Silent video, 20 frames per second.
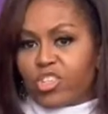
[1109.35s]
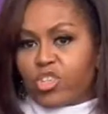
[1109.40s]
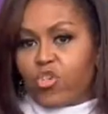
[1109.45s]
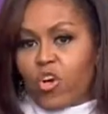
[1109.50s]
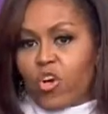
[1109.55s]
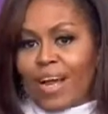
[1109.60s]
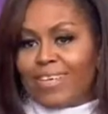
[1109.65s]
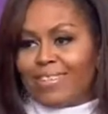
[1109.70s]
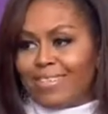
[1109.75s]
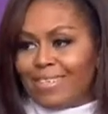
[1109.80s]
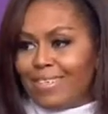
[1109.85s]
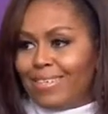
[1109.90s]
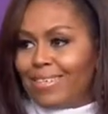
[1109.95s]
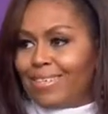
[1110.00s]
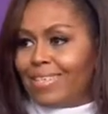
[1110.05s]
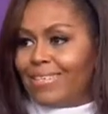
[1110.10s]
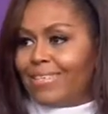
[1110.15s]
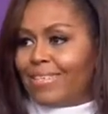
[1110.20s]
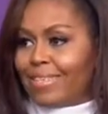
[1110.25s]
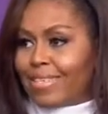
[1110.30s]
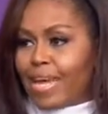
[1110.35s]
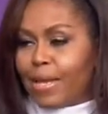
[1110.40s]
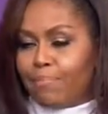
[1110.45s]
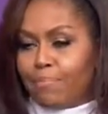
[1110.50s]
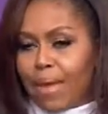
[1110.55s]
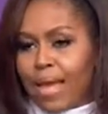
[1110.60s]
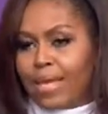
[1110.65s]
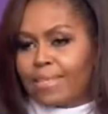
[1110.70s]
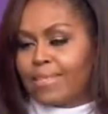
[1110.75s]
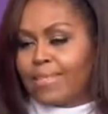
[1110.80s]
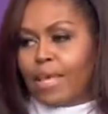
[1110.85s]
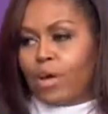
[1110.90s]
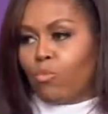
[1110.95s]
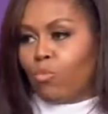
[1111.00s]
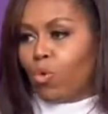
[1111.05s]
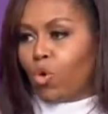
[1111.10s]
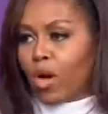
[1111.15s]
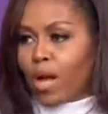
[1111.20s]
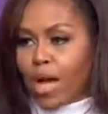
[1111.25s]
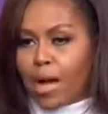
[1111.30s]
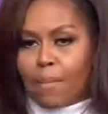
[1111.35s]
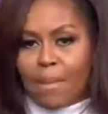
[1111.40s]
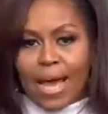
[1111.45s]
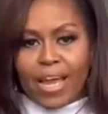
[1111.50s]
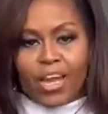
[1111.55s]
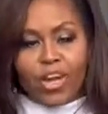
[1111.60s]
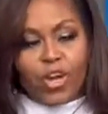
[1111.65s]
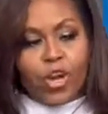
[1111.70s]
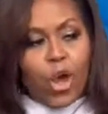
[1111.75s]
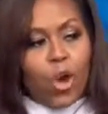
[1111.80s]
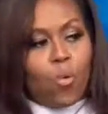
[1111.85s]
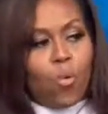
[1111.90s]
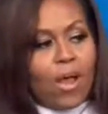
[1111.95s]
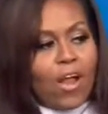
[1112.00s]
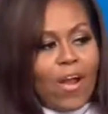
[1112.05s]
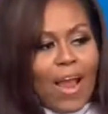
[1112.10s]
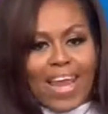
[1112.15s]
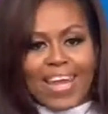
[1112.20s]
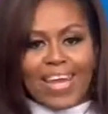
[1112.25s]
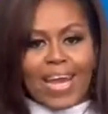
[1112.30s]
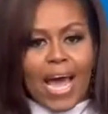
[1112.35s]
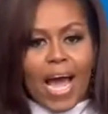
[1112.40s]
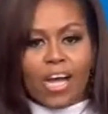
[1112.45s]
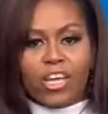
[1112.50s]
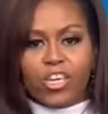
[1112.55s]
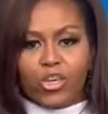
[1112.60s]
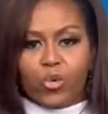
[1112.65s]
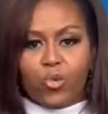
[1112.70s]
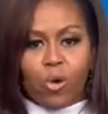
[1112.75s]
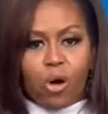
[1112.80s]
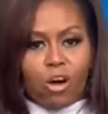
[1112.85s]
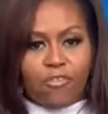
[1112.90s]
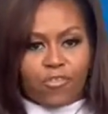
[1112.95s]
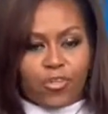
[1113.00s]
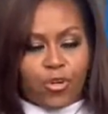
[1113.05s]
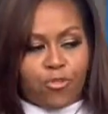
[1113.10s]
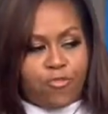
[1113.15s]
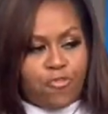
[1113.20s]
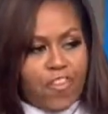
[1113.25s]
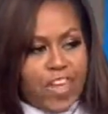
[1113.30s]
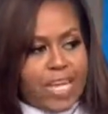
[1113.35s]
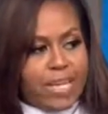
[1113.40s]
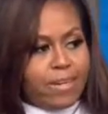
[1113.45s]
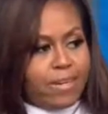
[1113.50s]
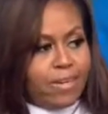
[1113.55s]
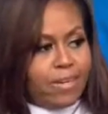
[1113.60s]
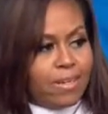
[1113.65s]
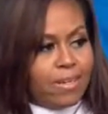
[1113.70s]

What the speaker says: crises and setbacks that will come out of nowhere and knock you off your feet.